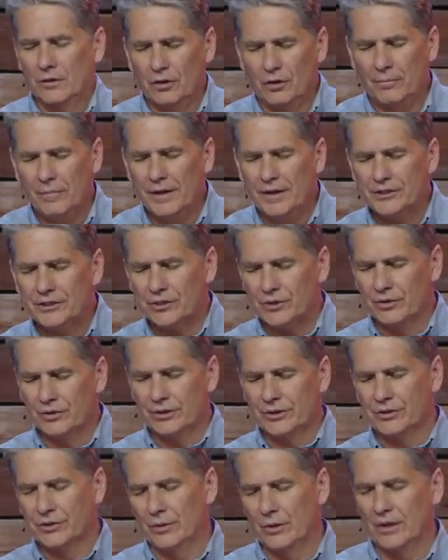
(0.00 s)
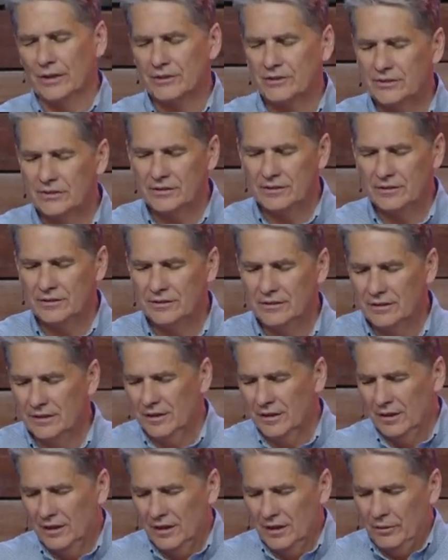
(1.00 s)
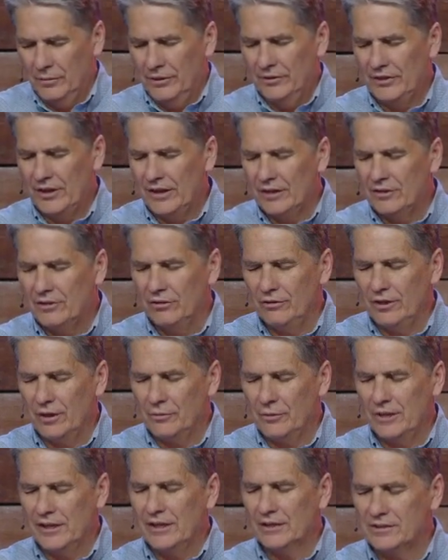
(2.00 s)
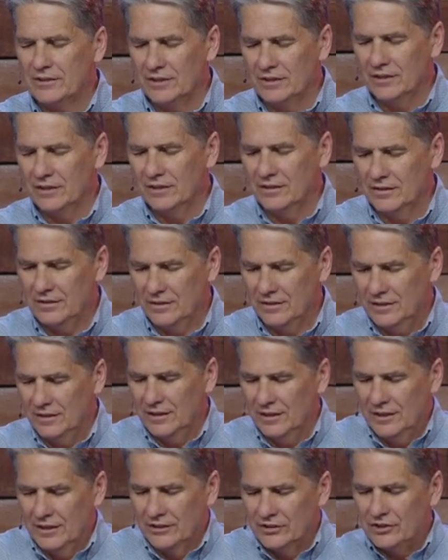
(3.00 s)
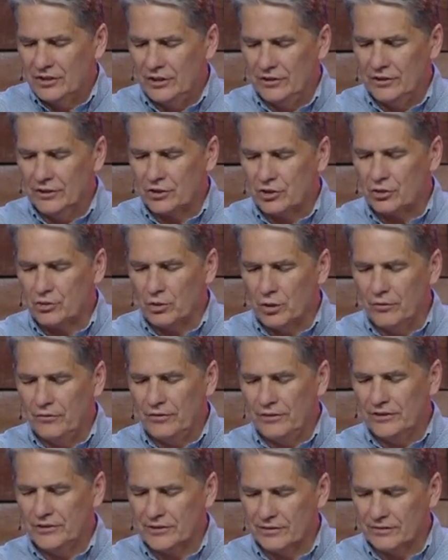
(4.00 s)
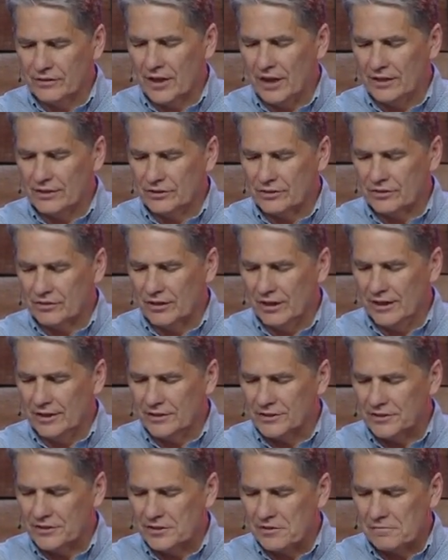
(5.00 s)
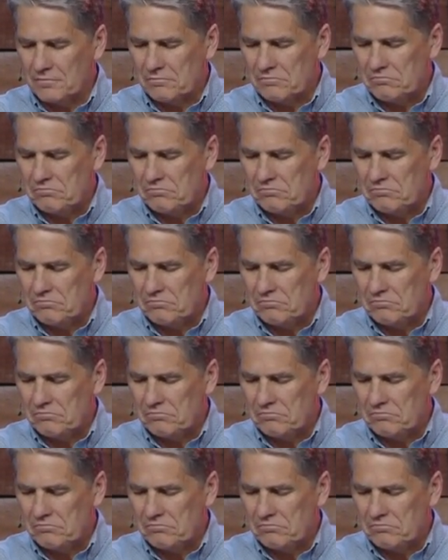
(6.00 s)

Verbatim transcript: you're ministering to us. We thank you that we get to see the trophies of God's grace.